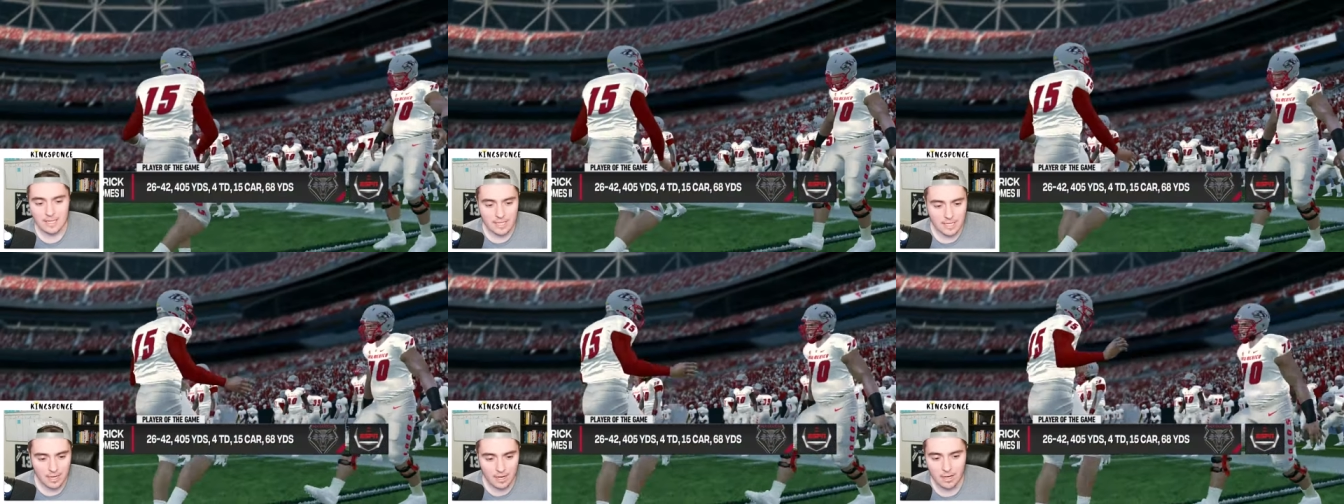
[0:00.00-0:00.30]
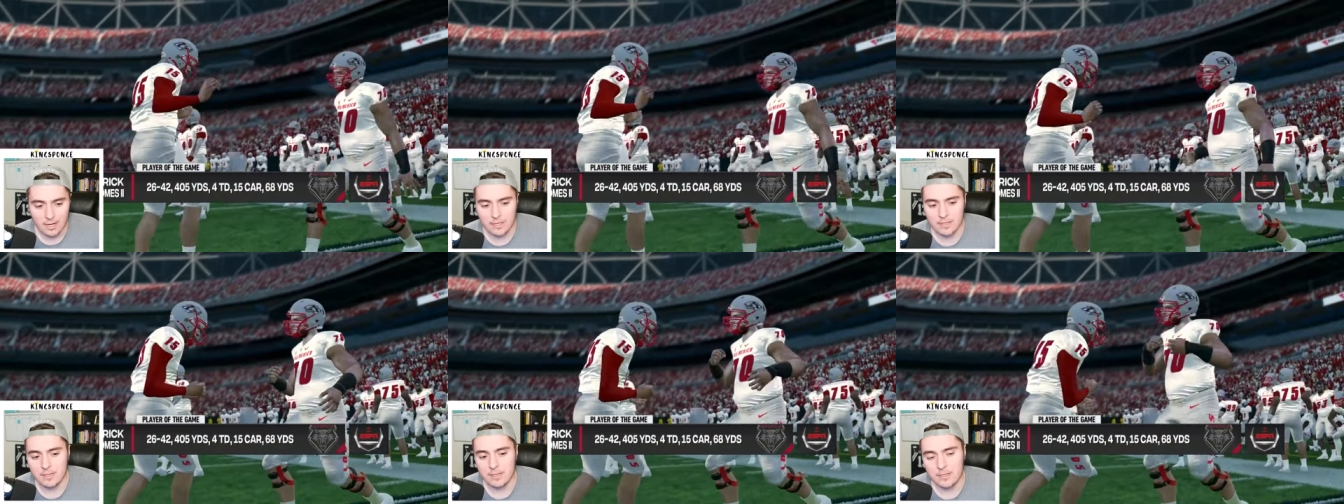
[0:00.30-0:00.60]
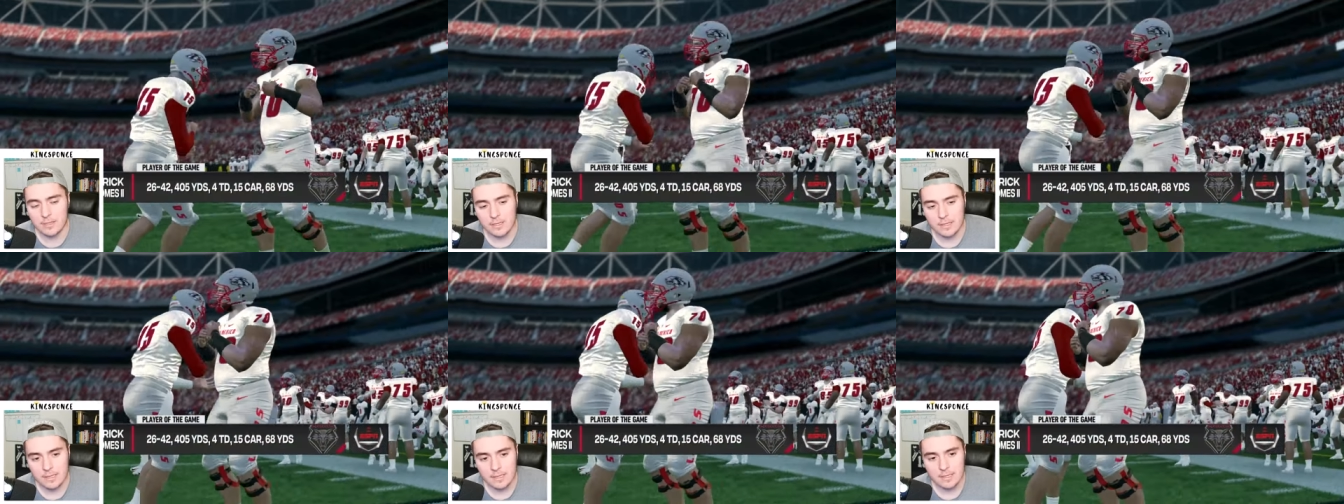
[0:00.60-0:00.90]

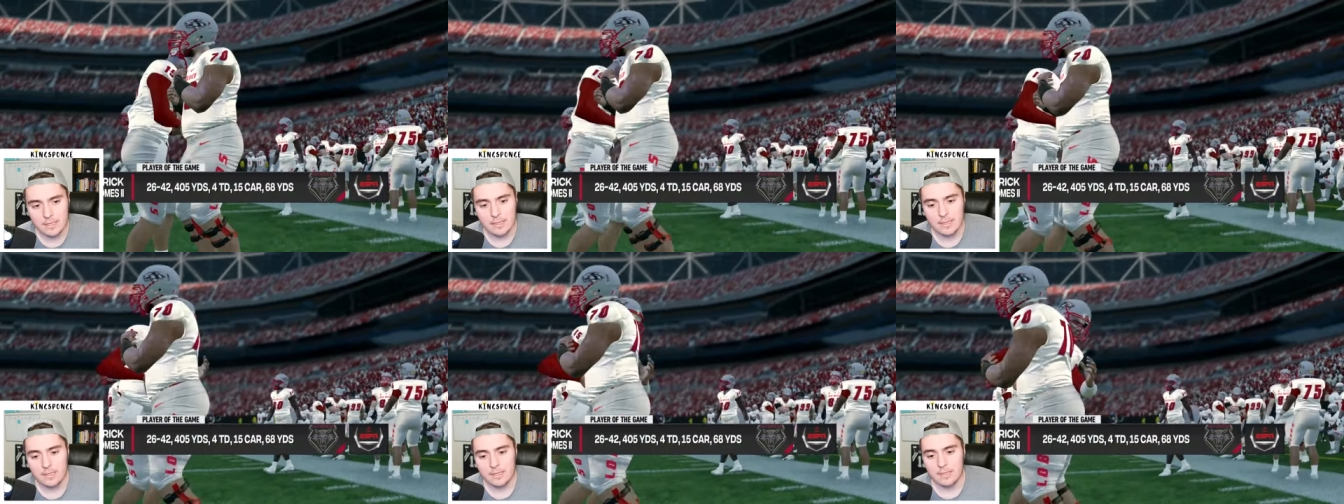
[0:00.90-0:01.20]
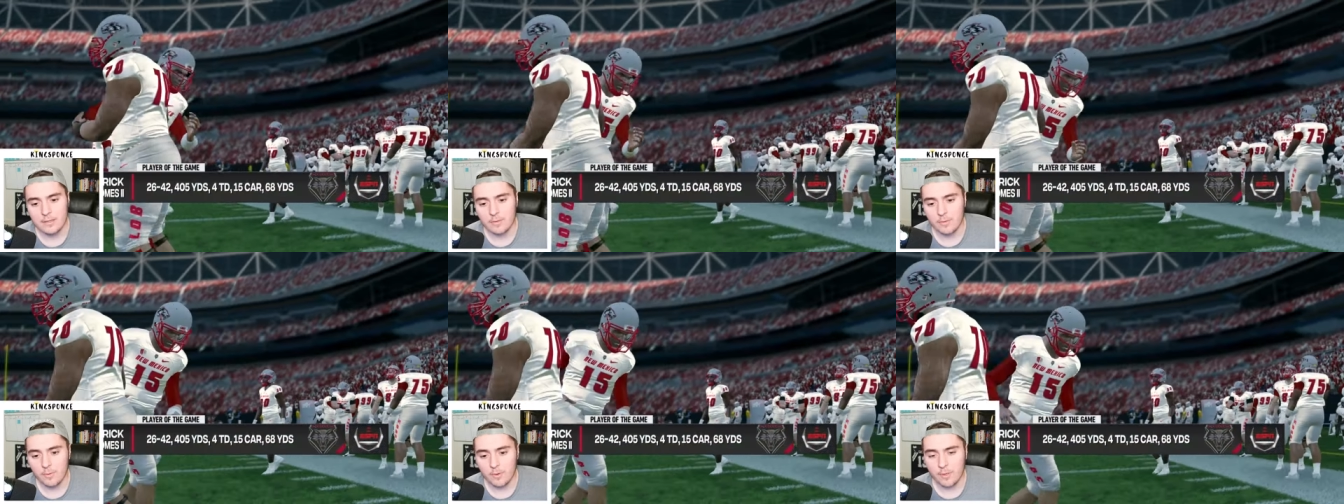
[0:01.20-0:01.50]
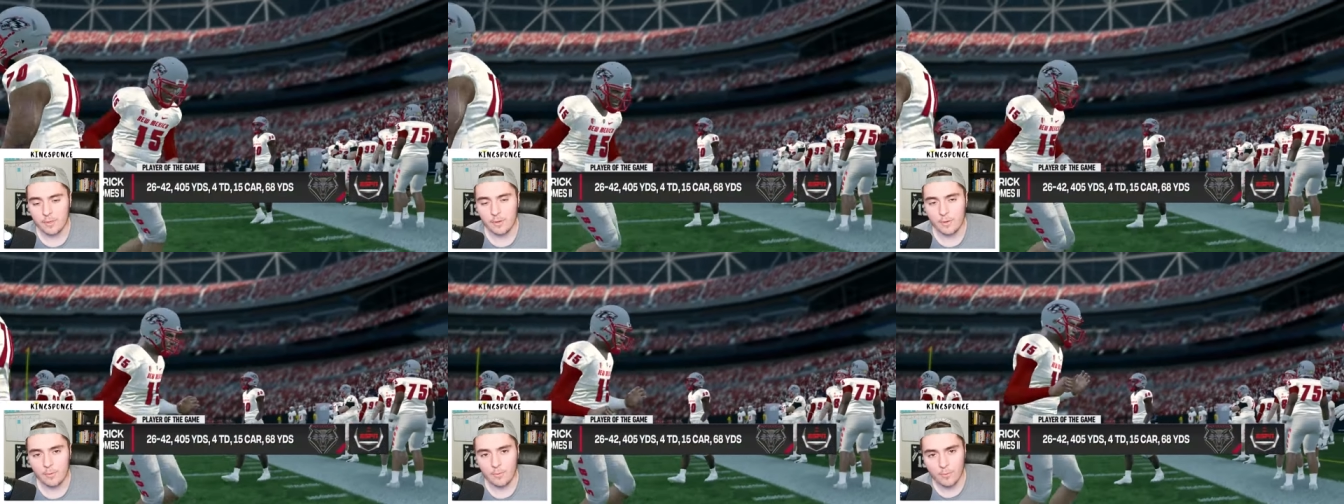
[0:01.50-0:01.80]
conquered
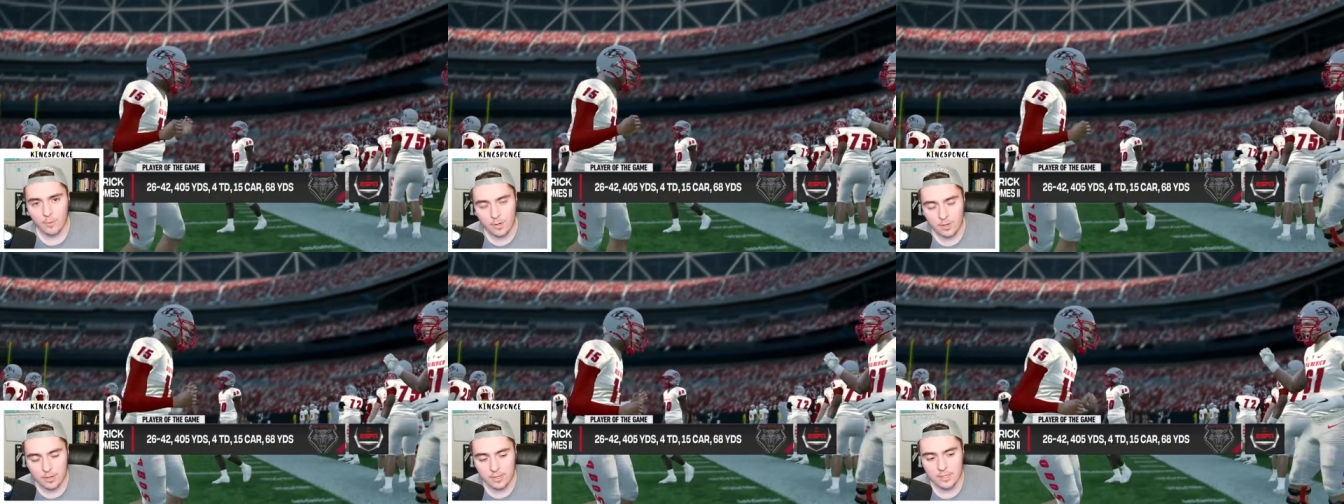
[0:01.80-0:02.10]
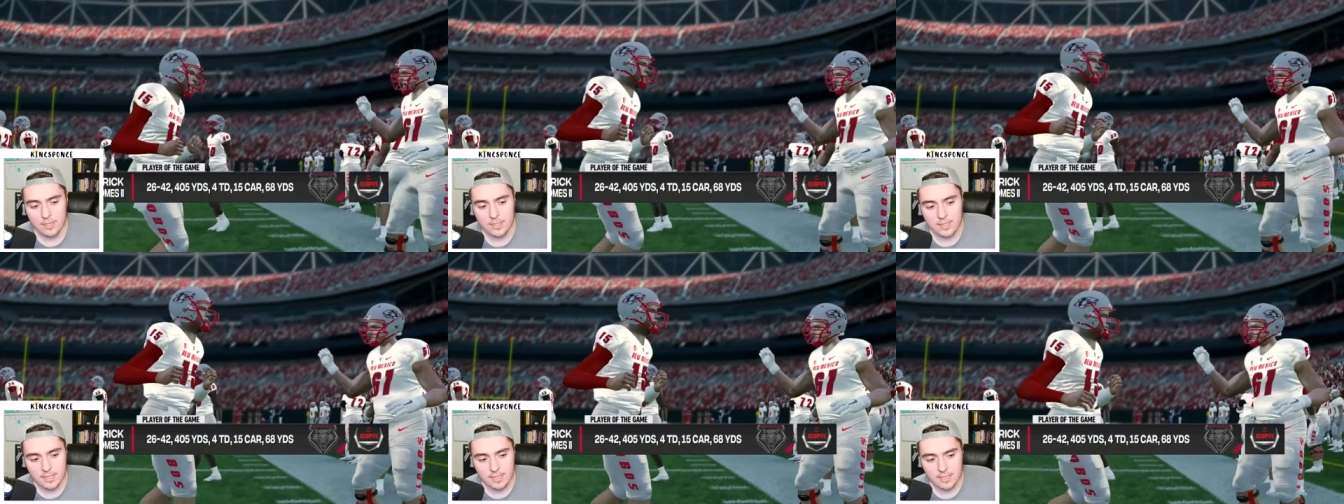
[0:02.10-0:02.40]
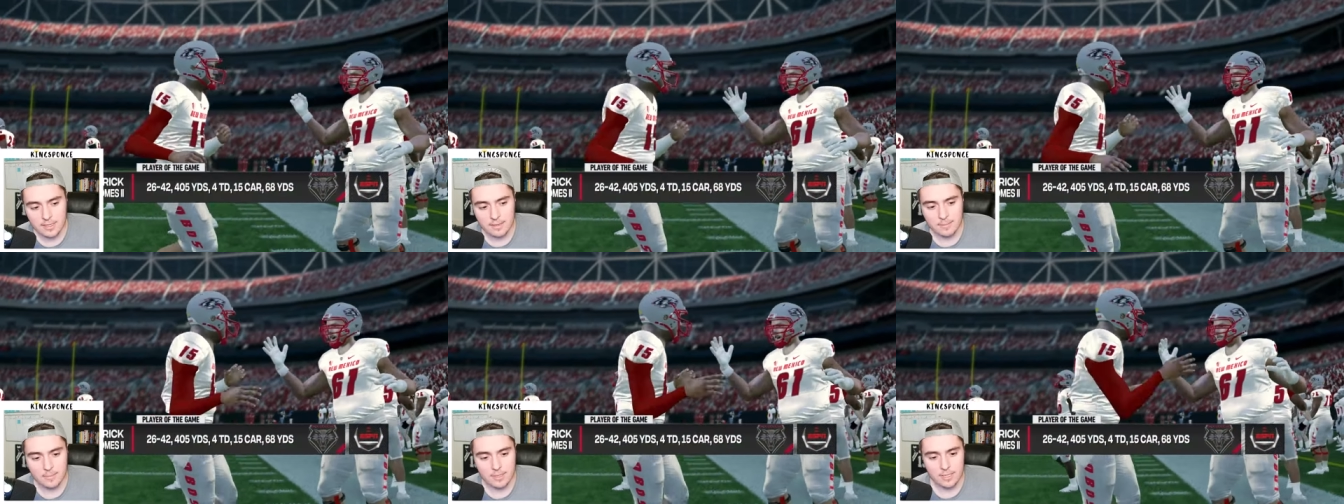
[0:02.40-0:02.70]
with the worst
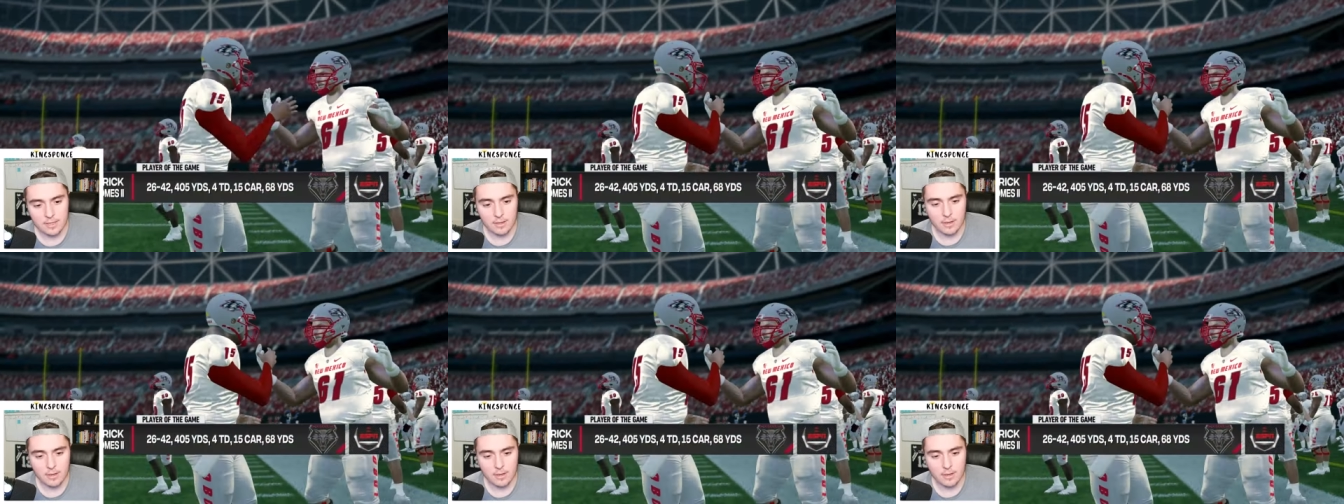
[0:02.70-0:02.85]
team in